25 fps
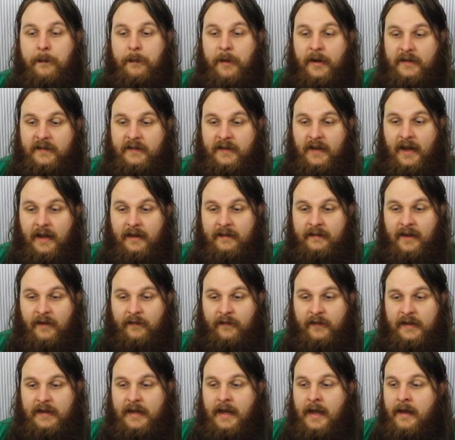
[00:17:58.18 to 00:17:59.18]
but uh,
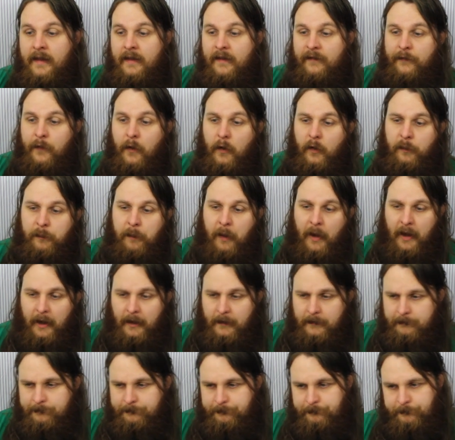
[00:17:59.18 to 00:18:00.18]
definitely the first
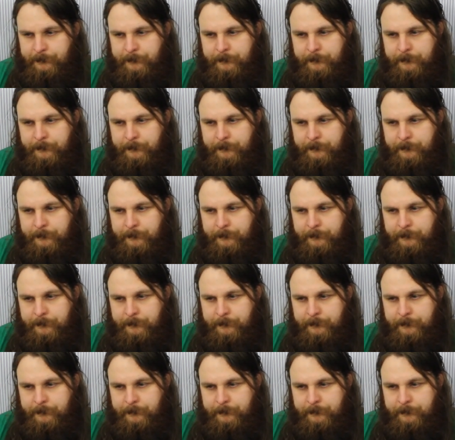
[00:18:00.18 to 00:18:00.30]
part